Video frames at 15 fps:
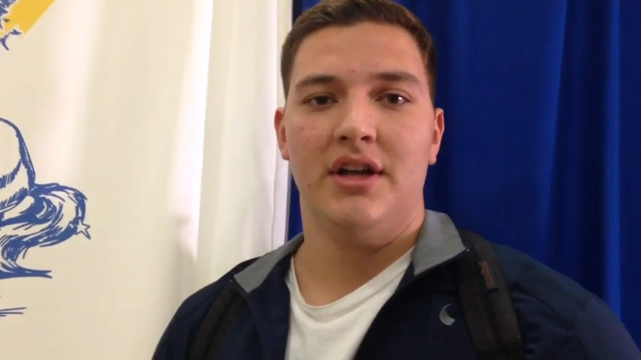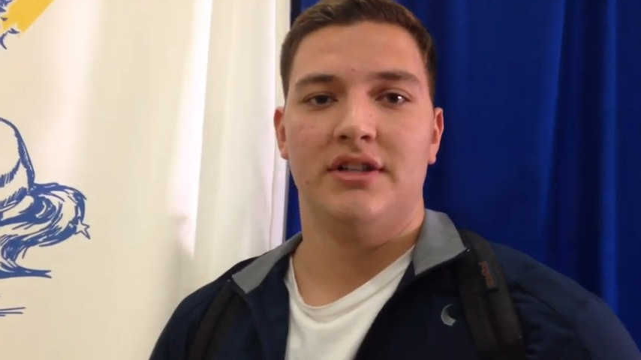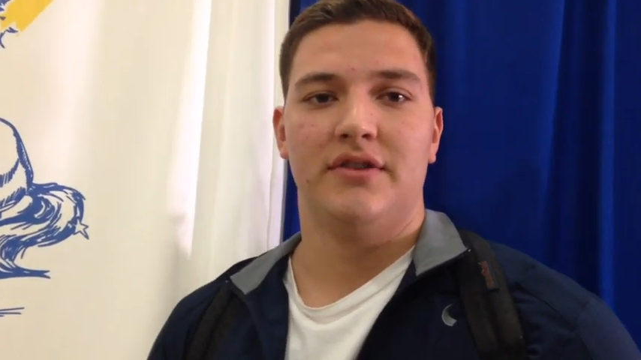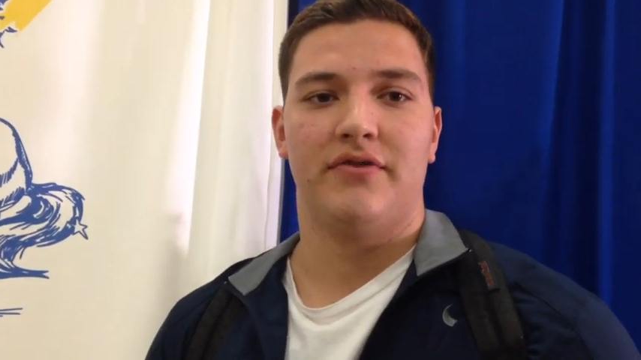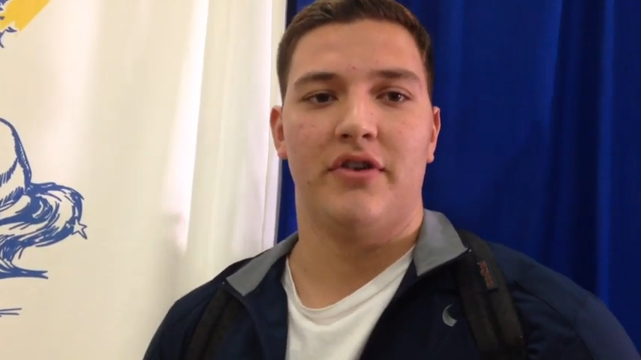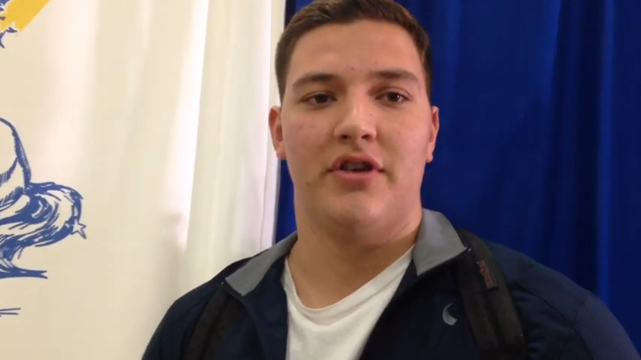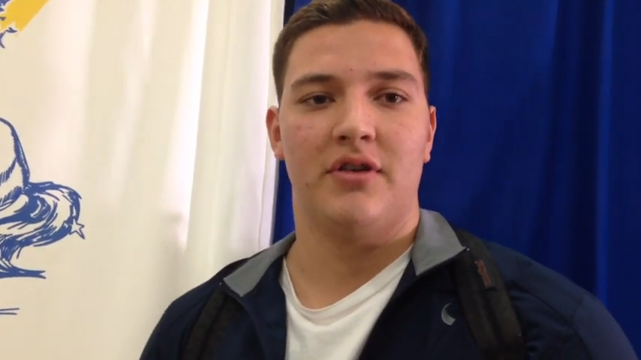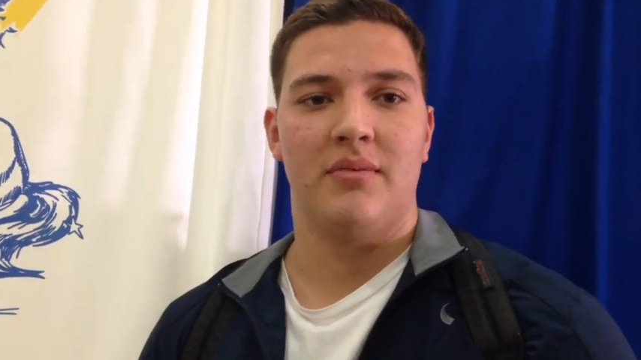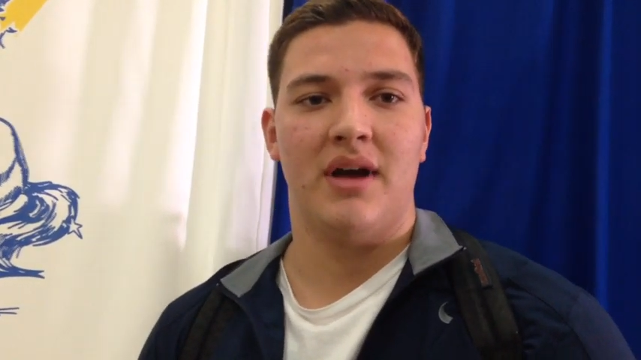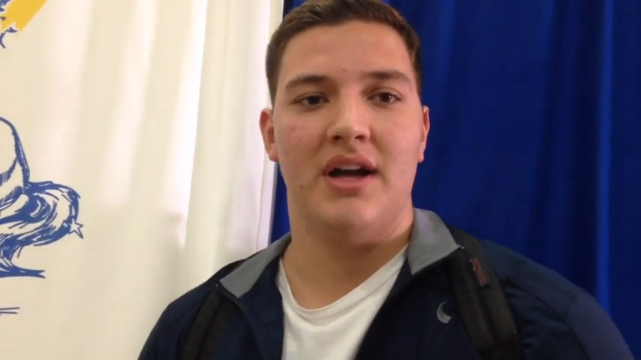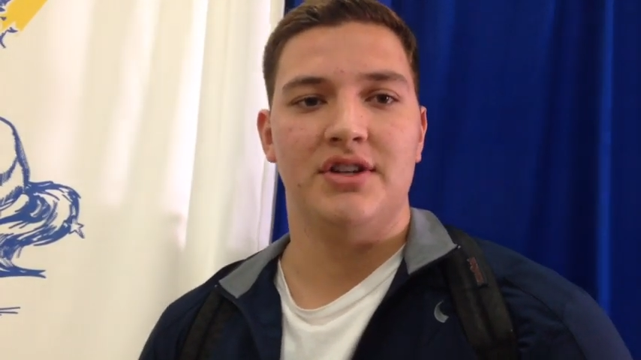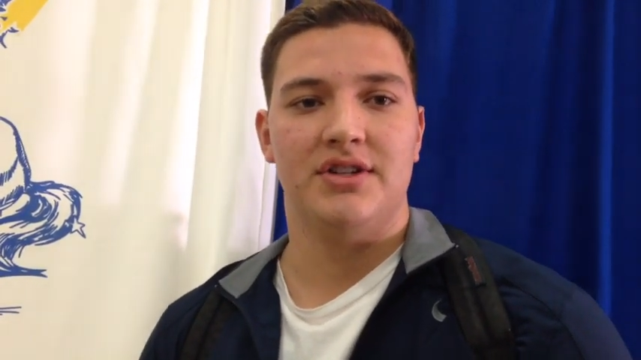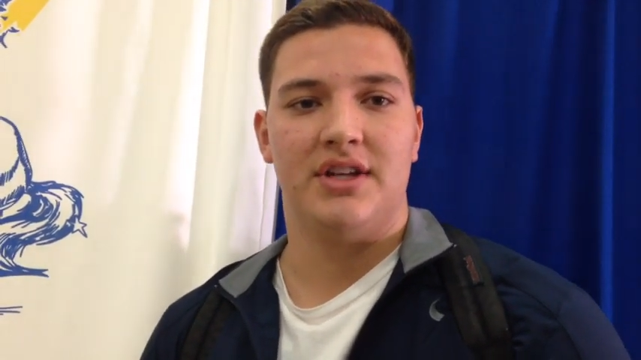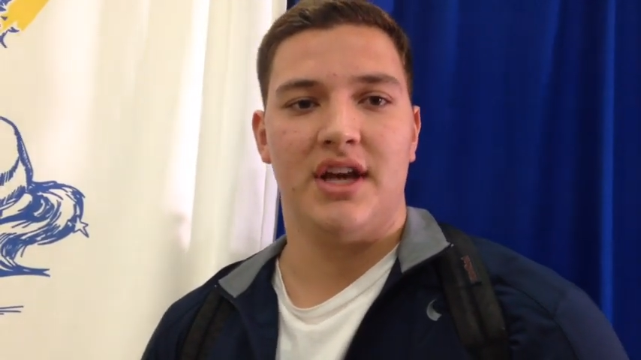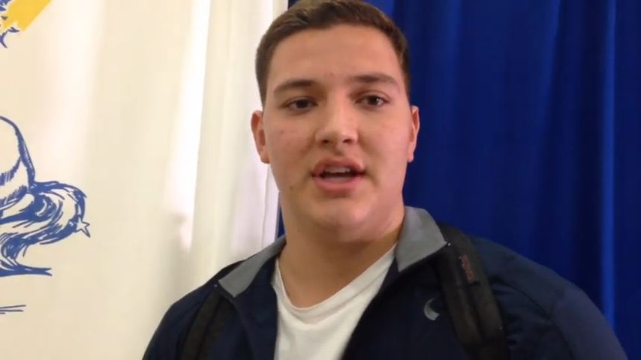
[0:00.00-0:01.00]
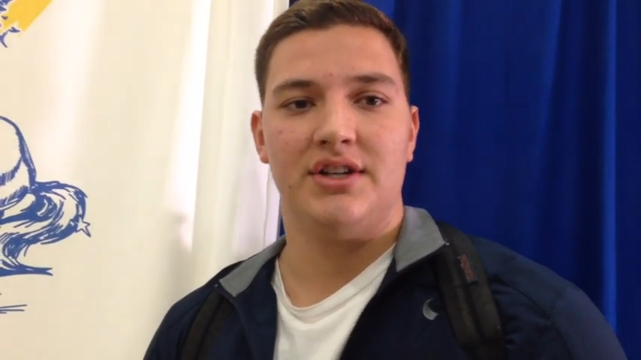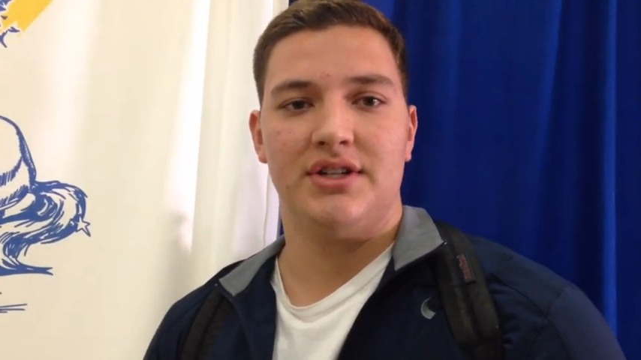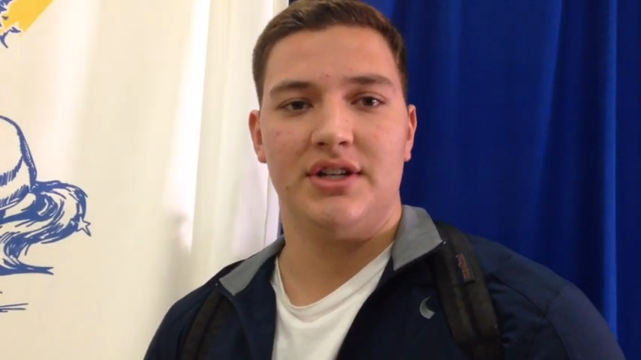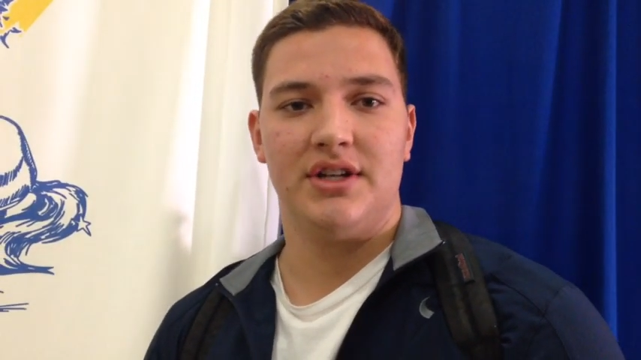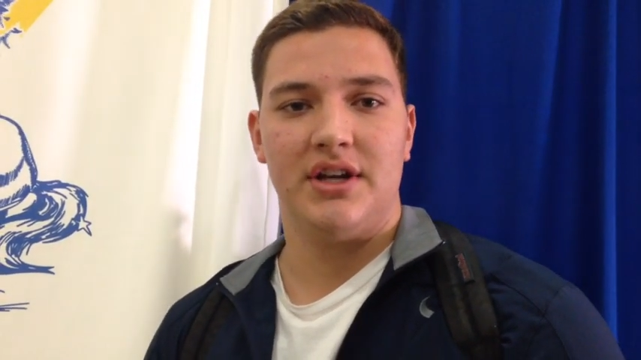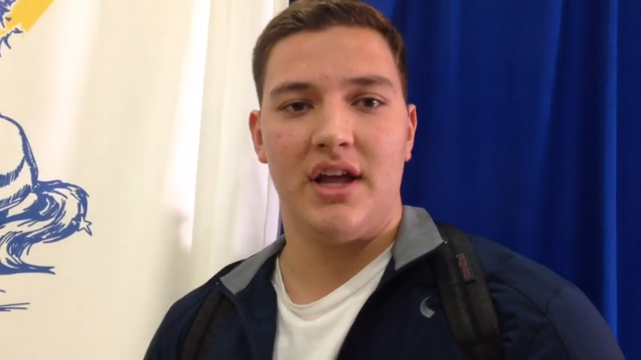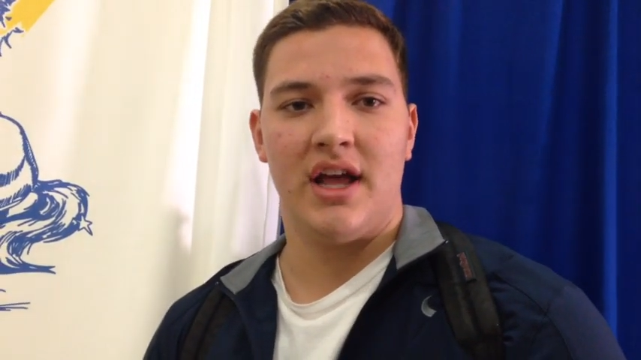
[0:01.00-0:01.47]
to further my
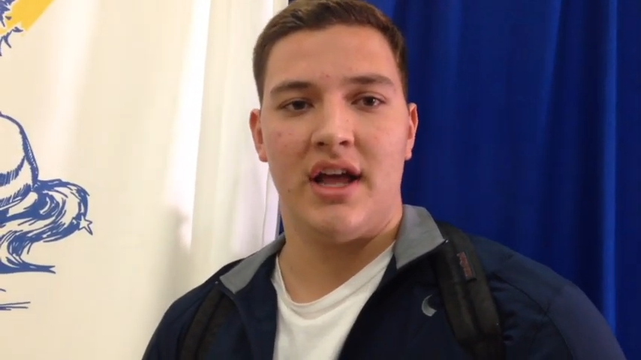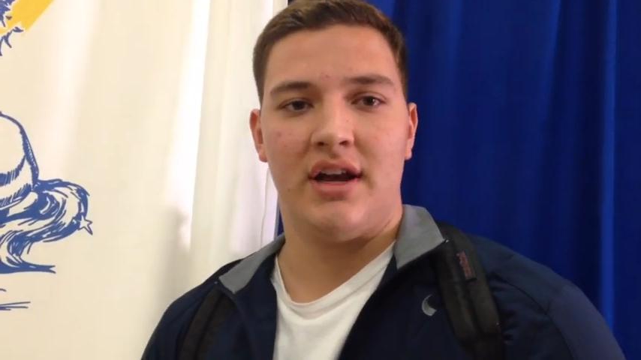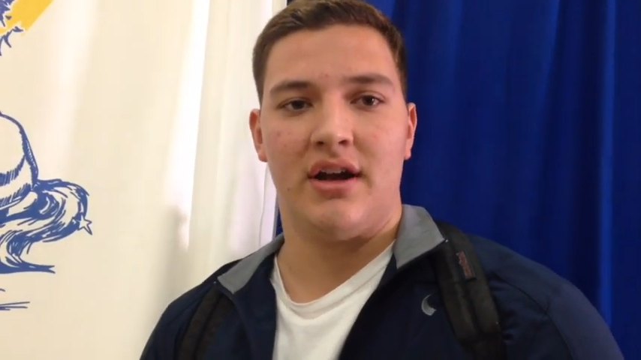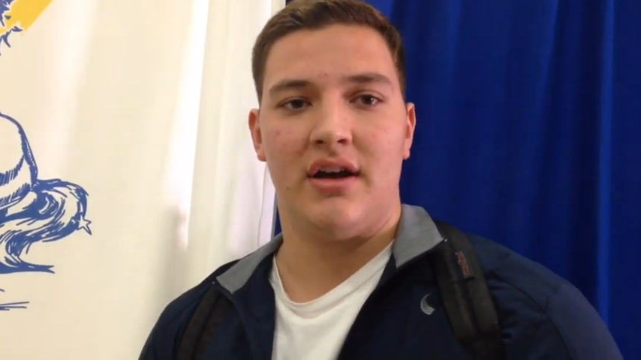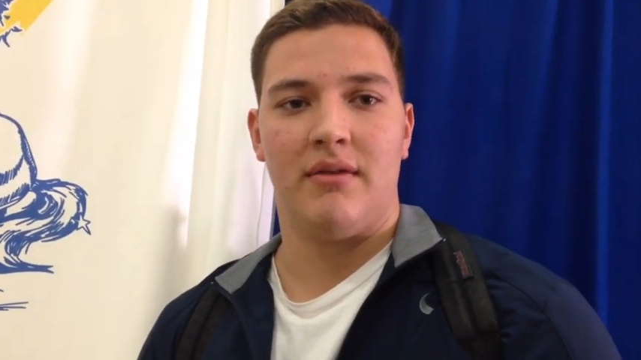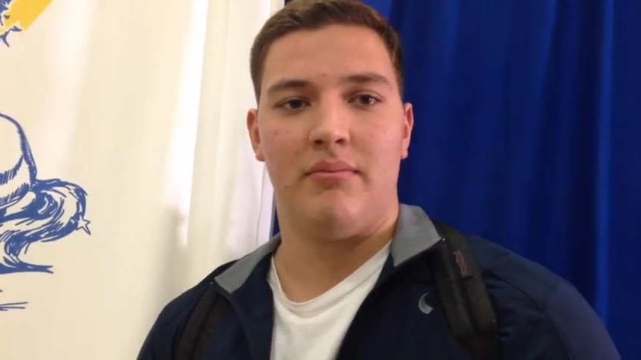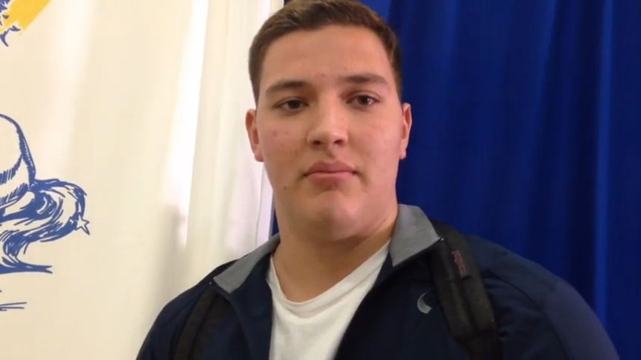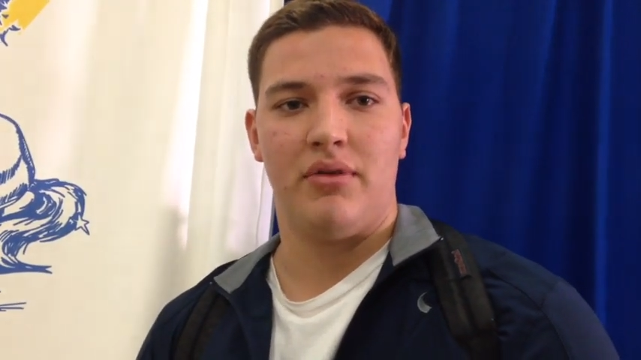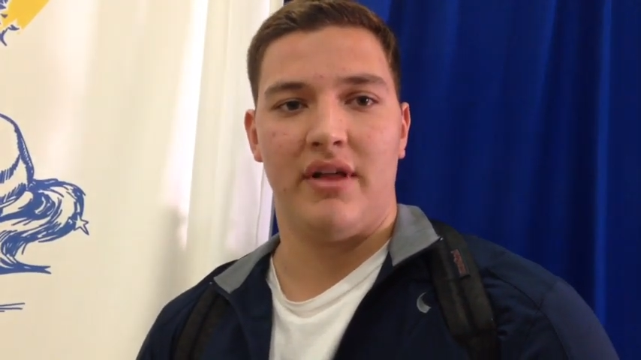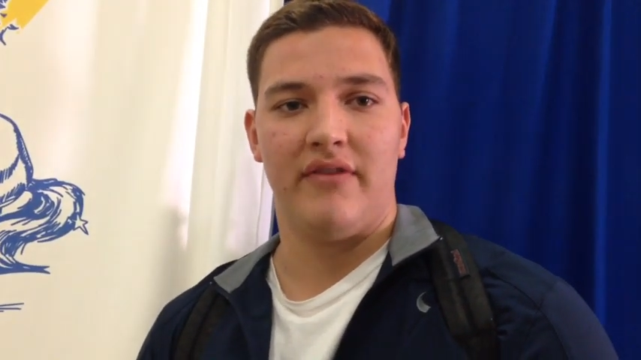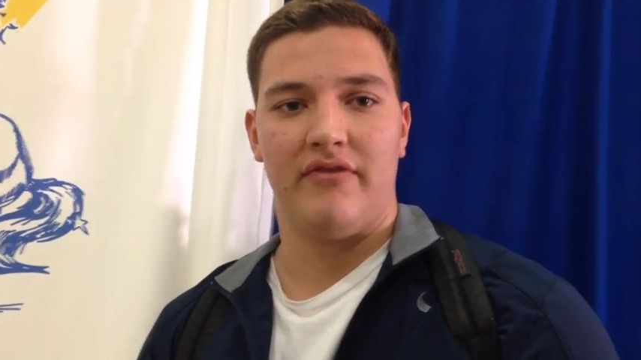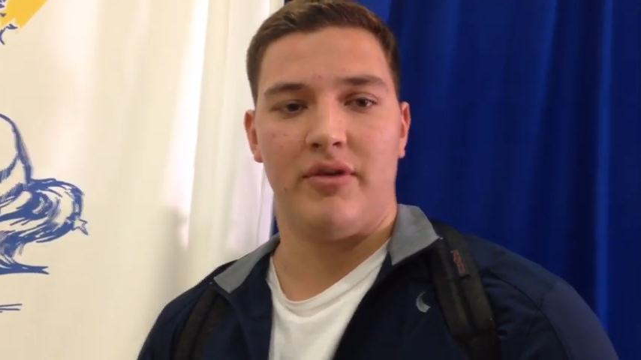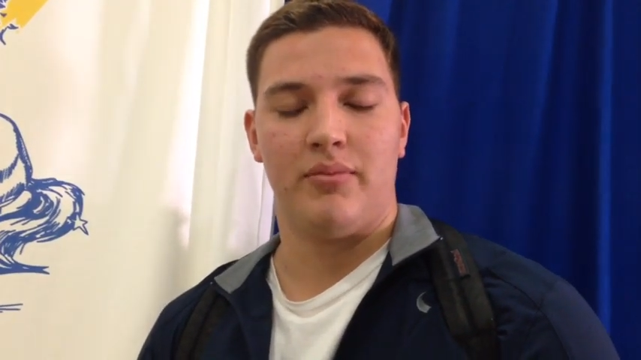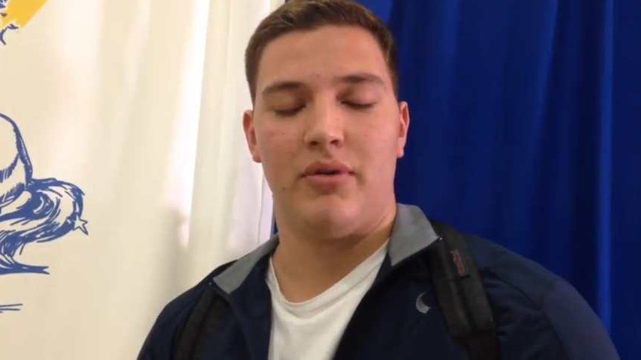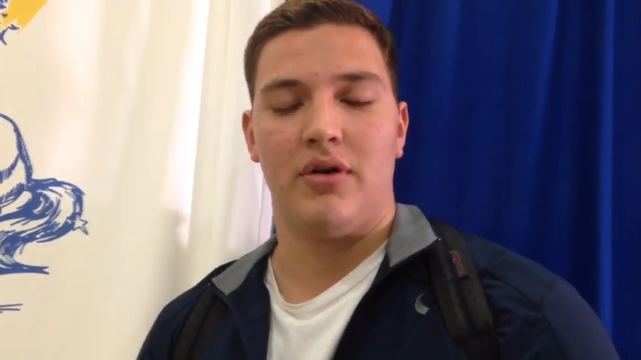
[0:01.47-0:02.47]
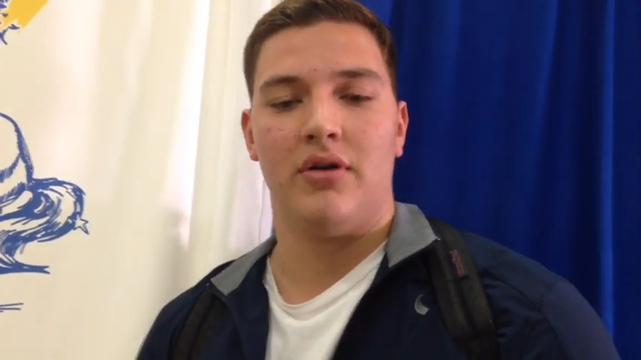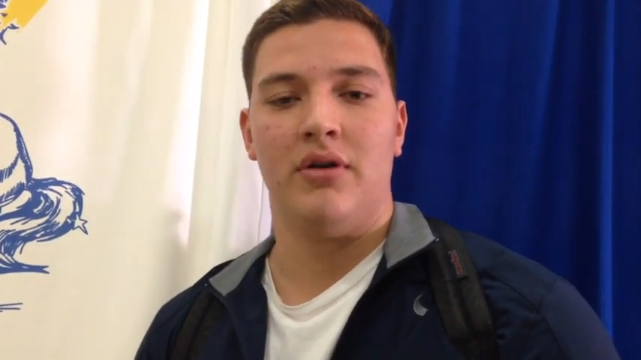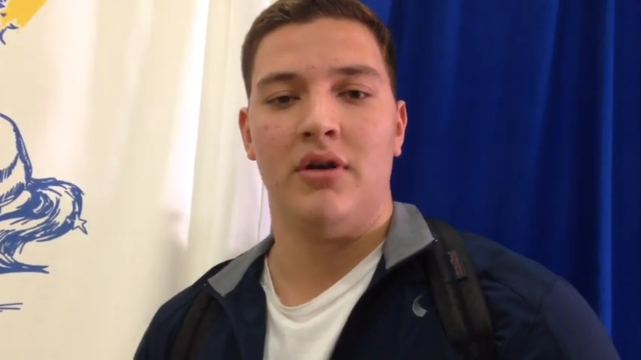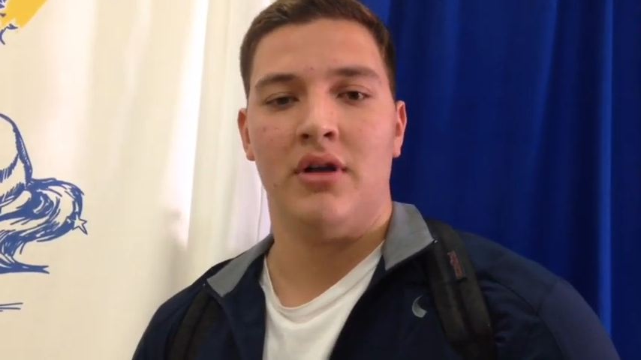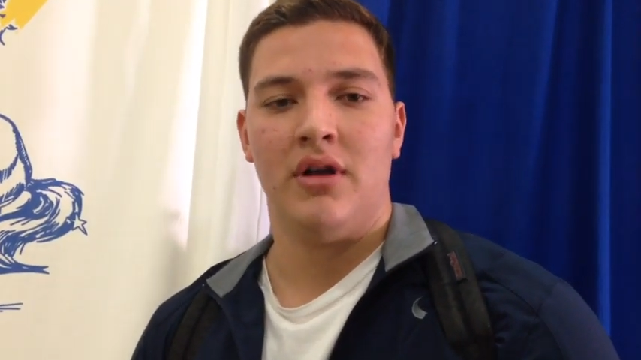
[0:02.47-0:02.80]
education and uh, play football.